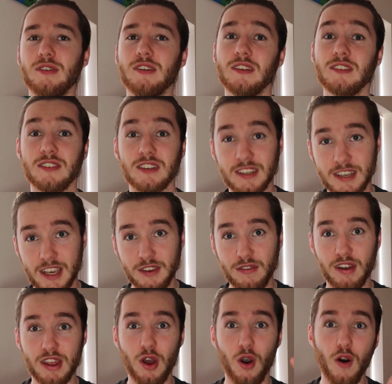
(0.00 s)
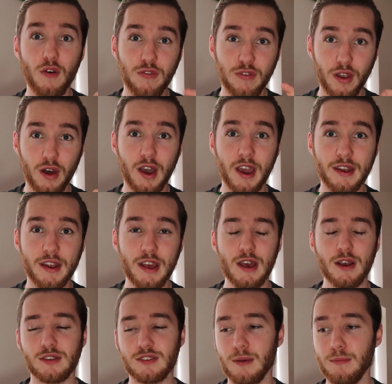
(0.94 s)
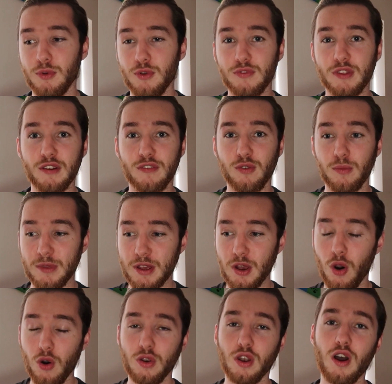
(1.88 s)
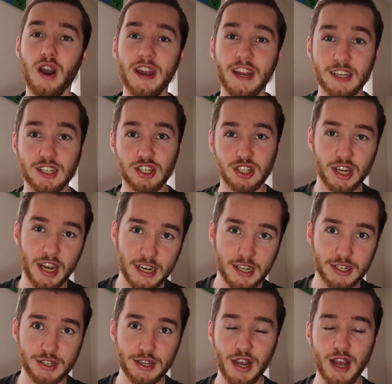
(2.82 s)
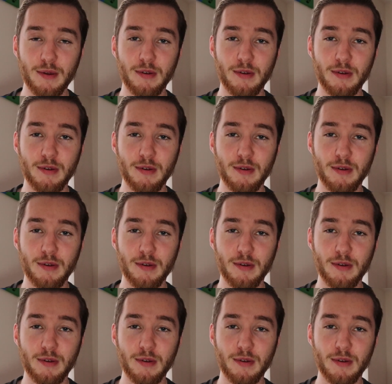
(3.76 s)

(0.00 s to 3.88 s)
is then successfully offline because I've moved it from the online exchange,